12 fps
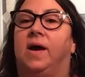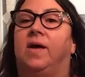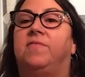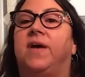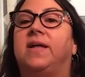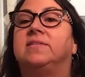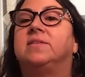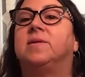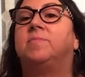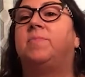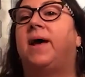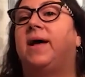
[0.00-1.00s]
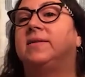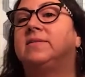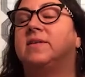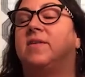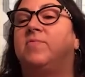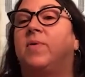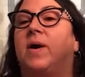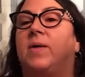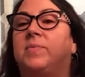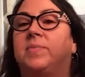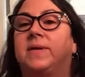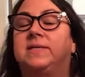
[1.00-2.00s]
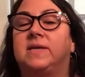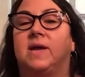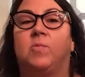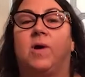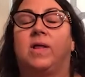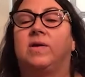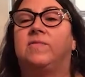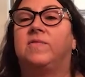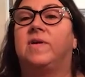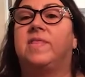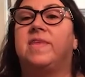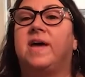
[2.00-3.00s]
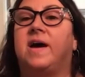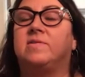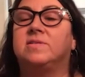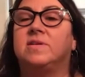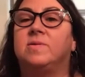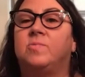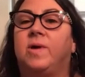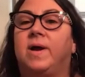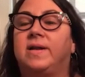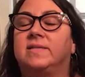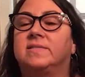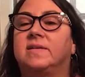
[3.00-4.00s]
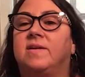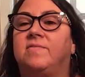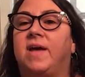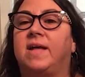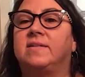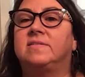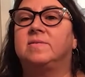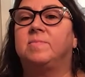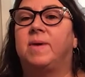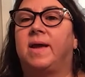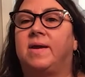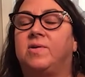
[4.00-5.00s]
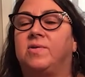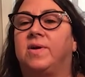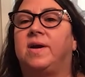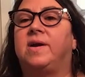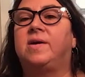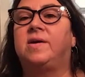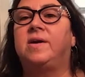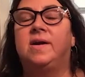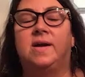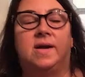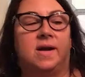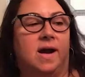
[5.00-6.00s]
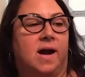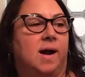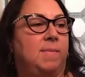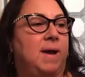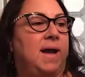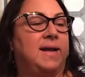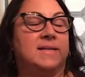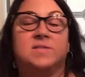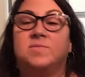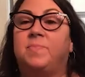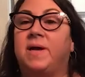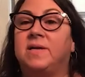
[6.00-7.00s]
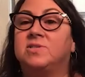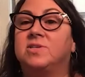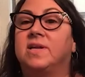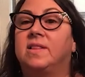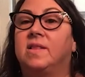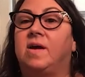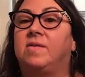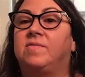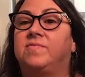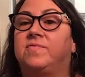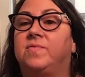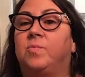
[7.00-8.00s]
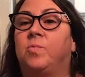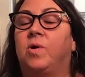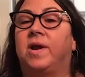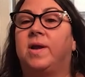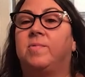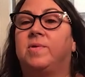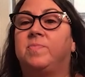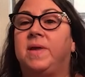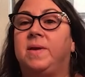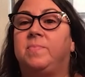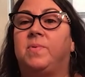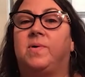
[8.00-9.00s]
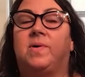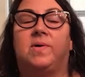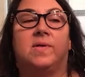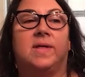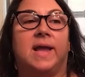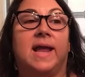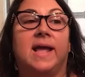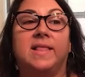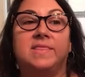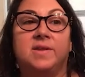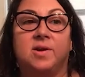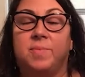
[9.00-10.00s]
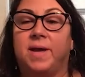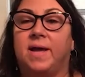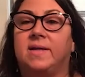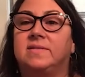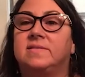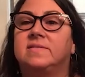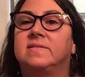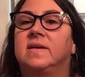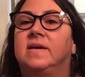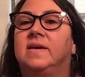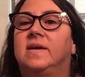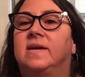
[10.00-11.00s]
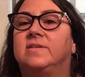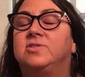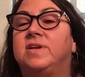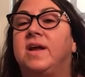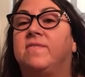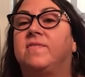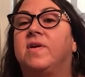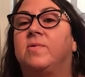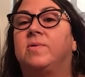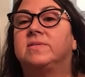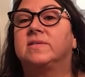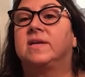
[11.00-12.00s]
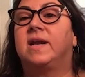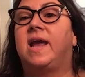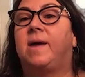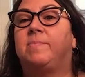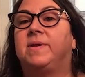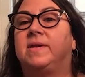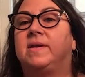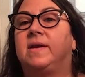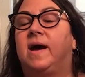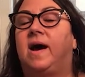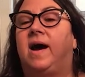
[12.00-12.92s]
events, and pets. I've probably done well over 1,000 weddings and events in my career. I especially love working with people and their pets because you never know what's going to happen.